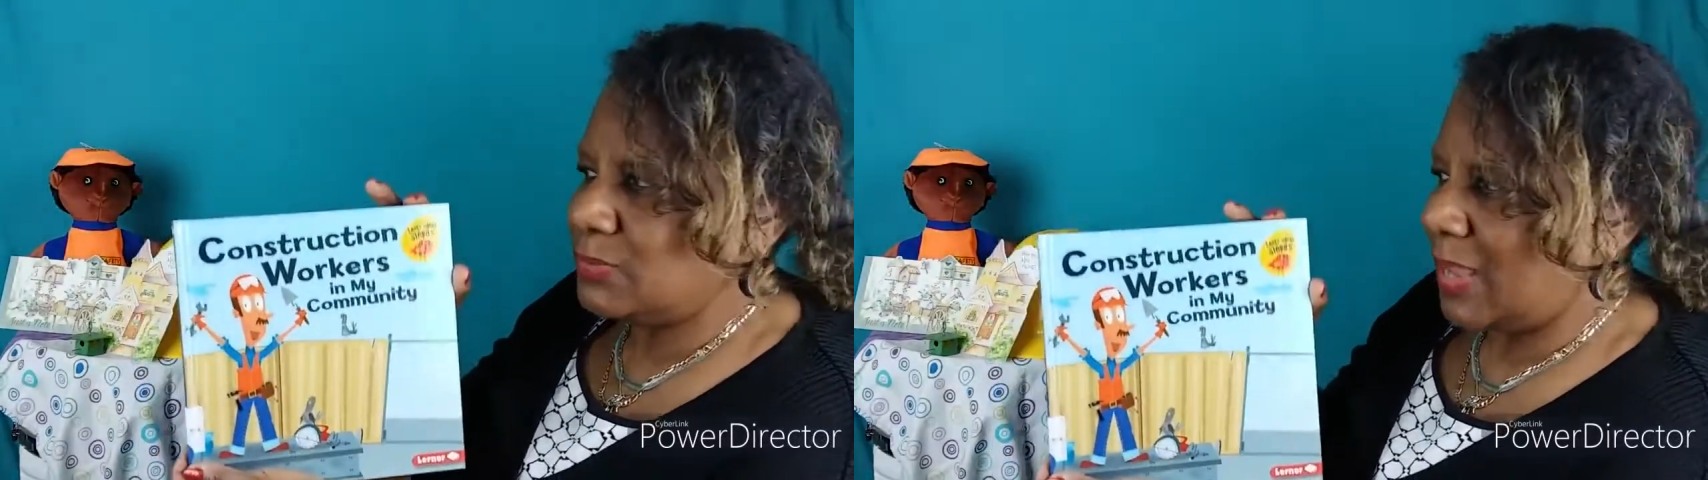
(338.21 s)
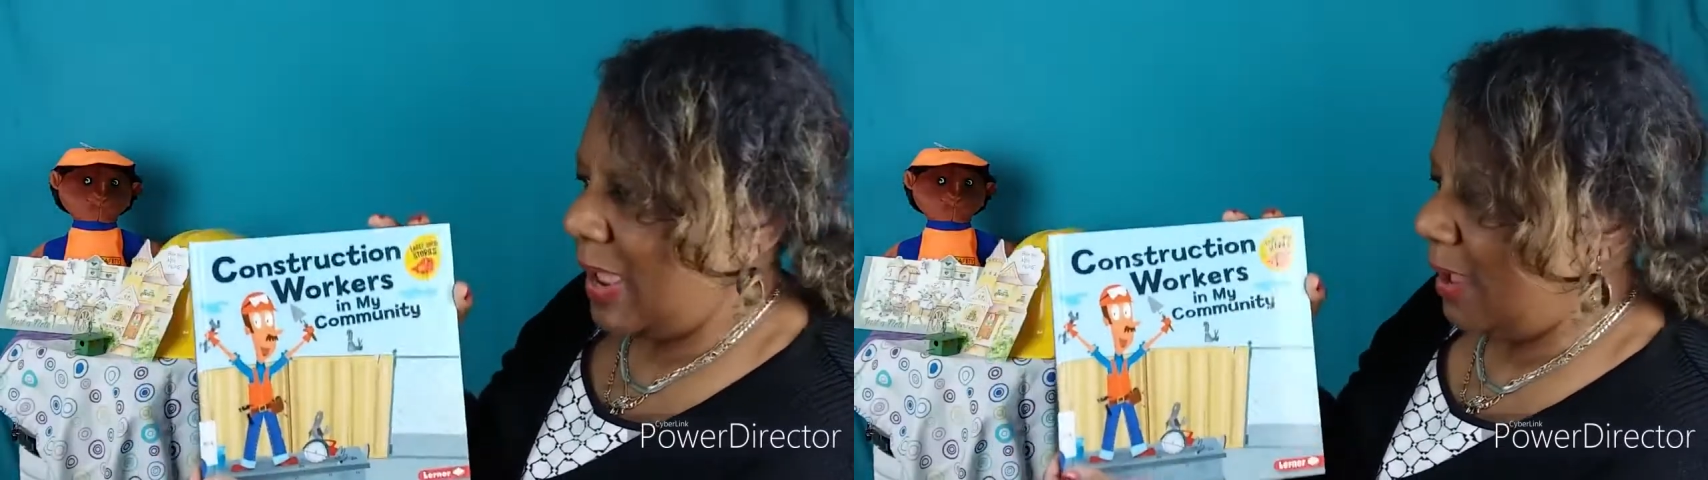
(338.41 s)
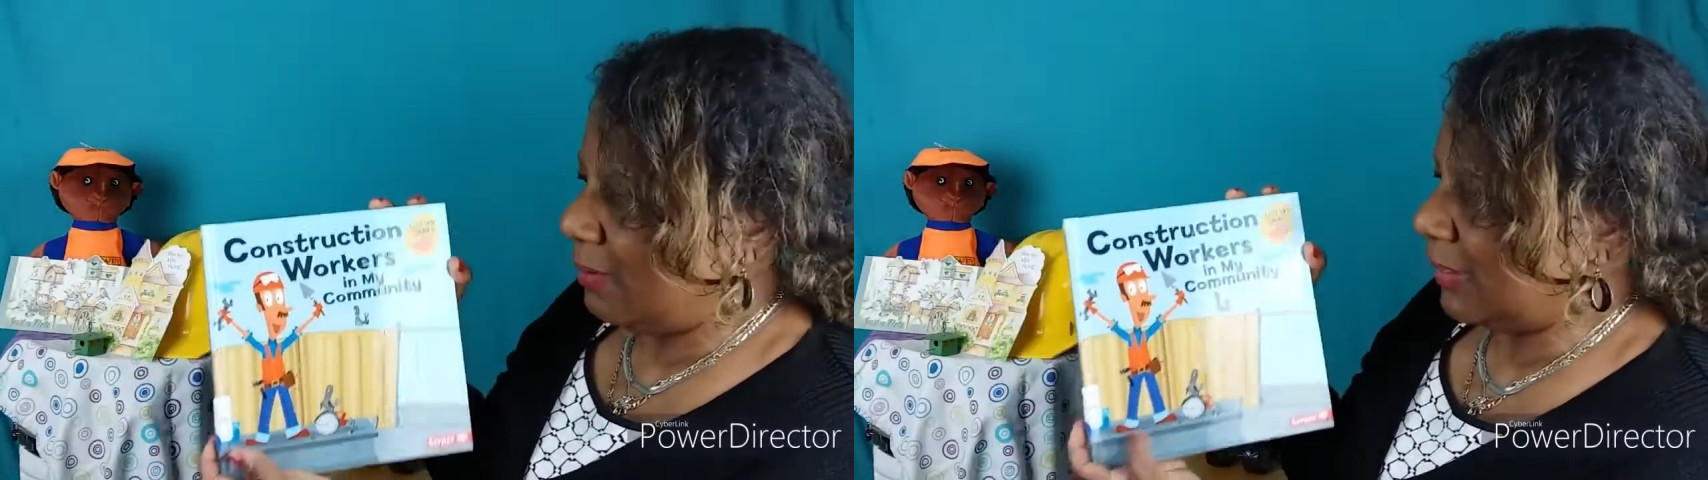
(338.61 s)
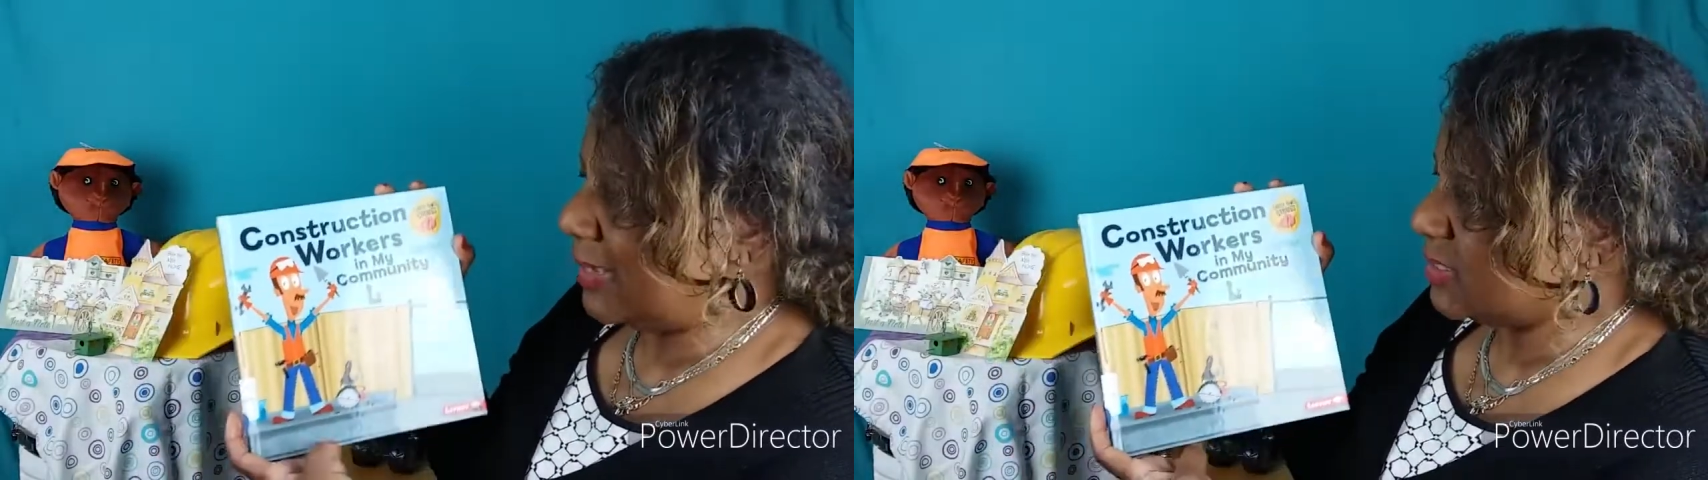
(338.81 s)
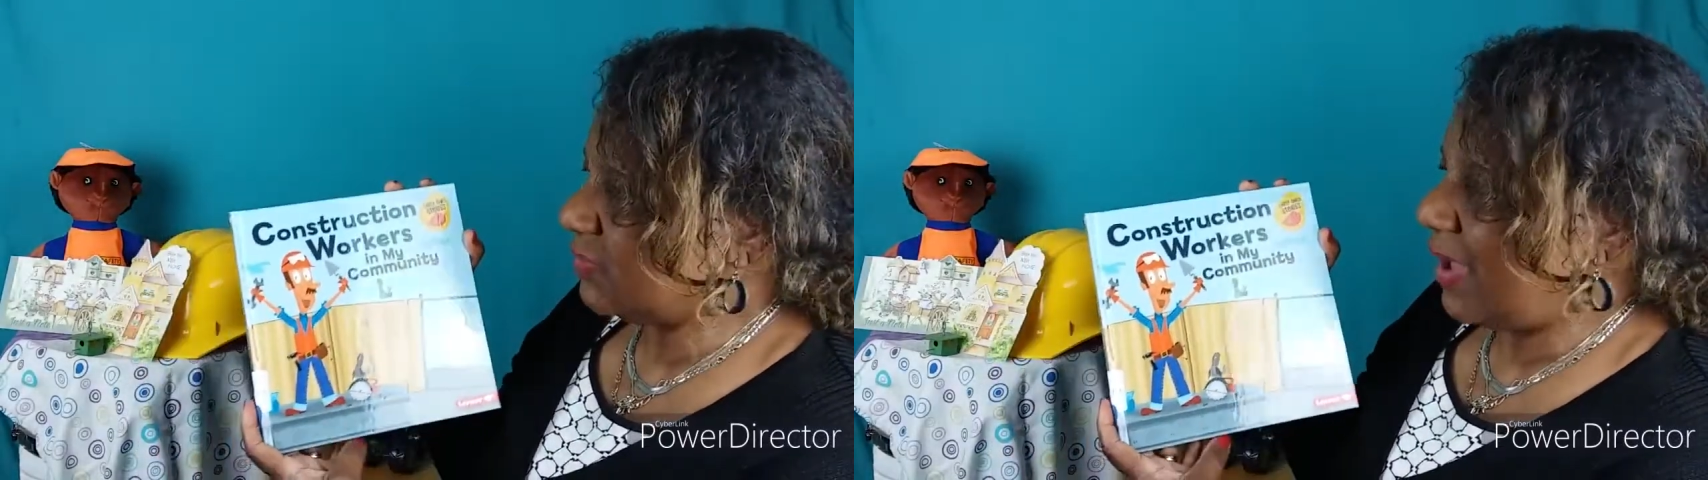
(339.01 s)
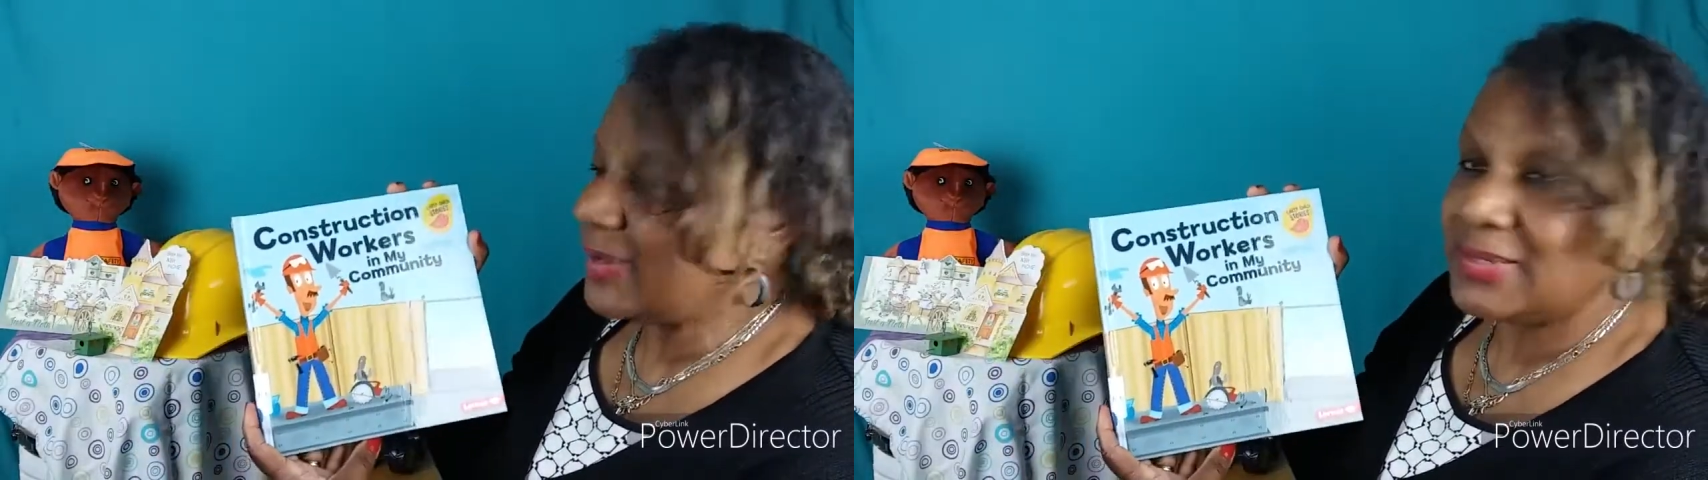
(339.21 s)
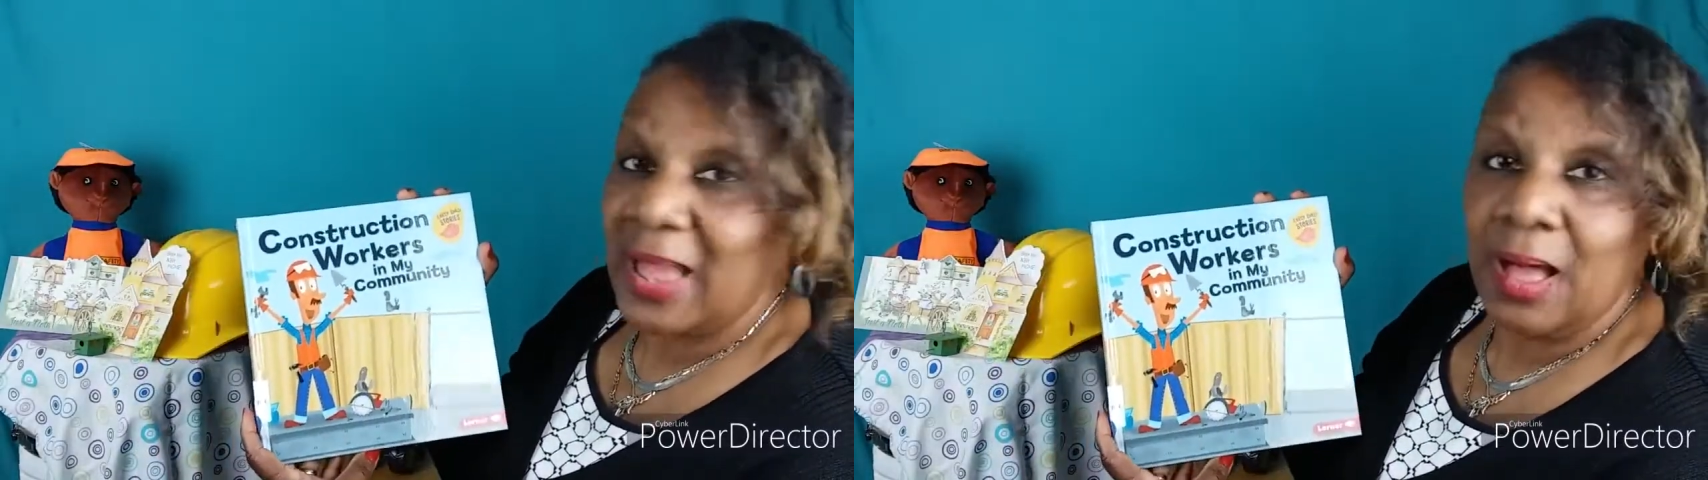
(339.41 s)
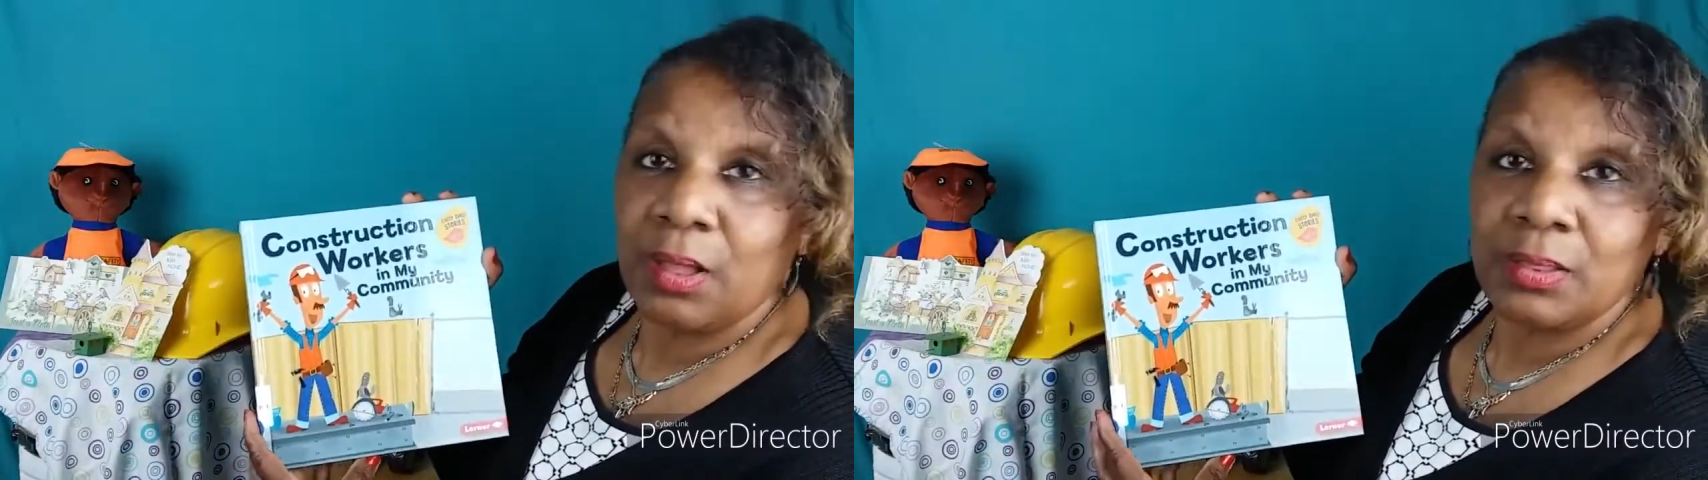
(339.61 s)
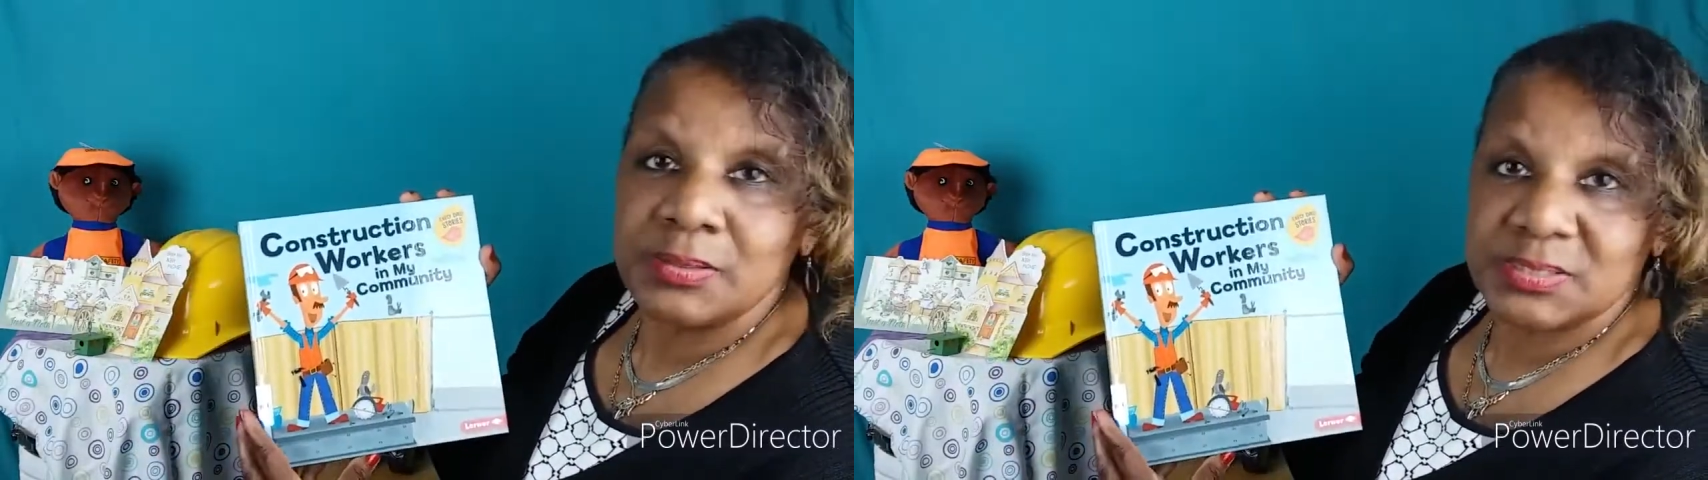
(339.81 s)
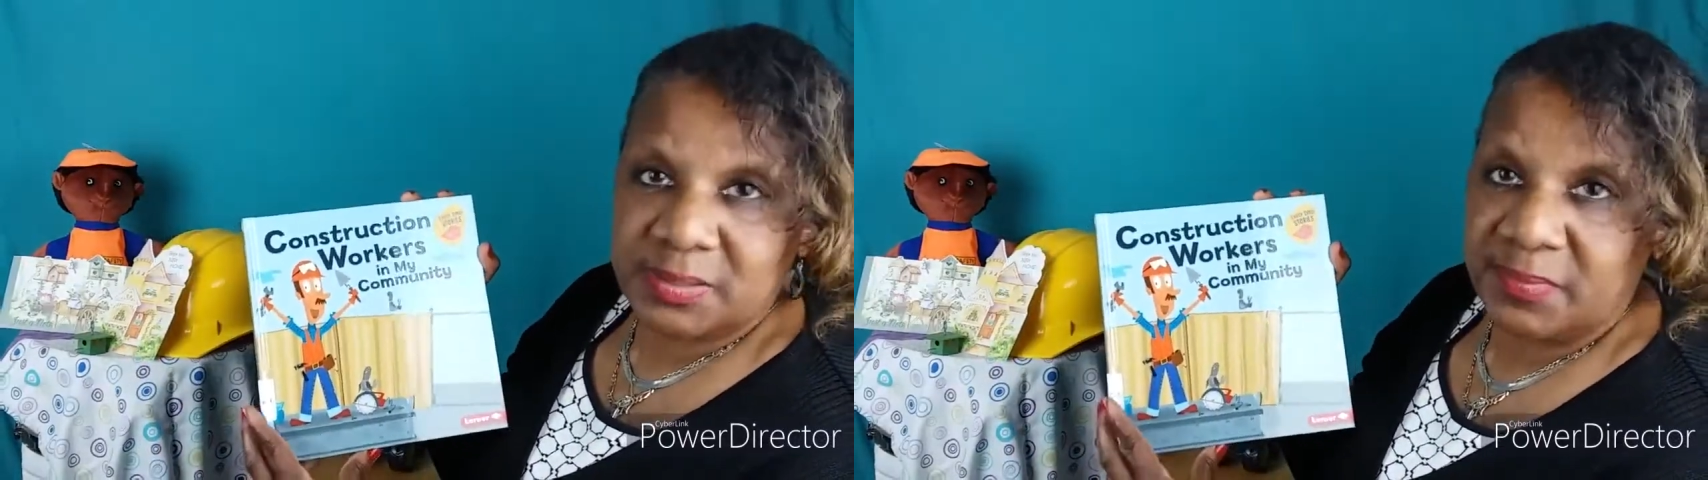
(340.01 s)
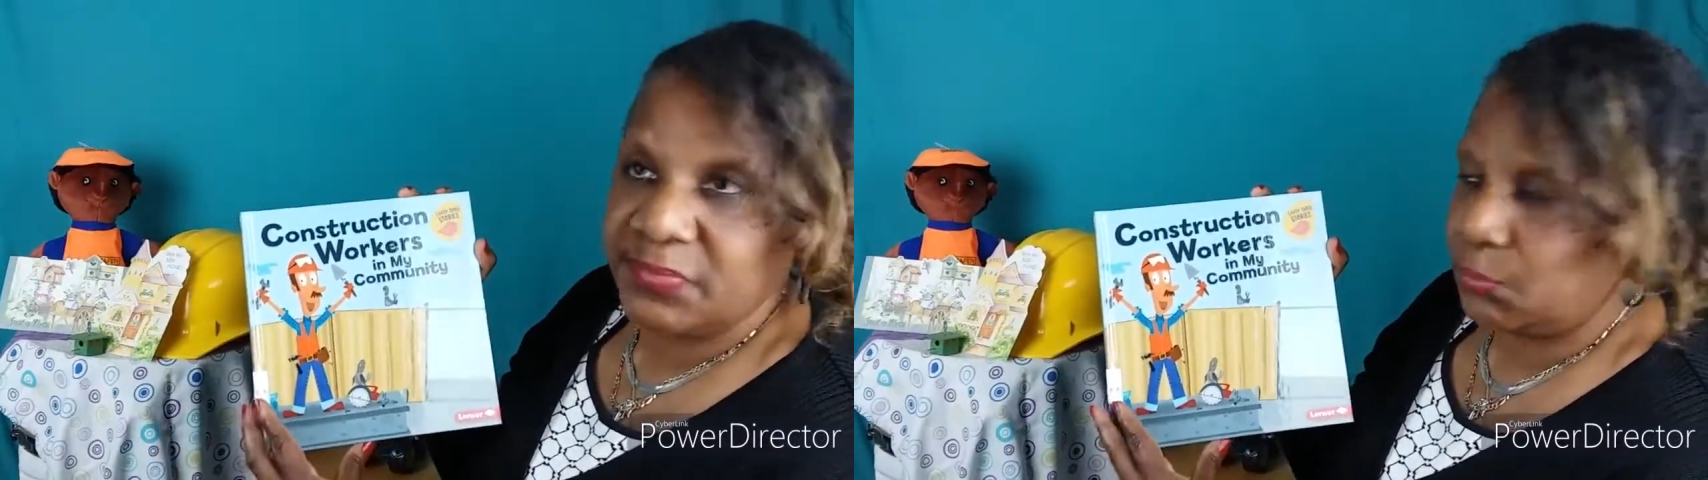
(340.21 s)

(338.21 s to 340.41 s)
now let's find out some of the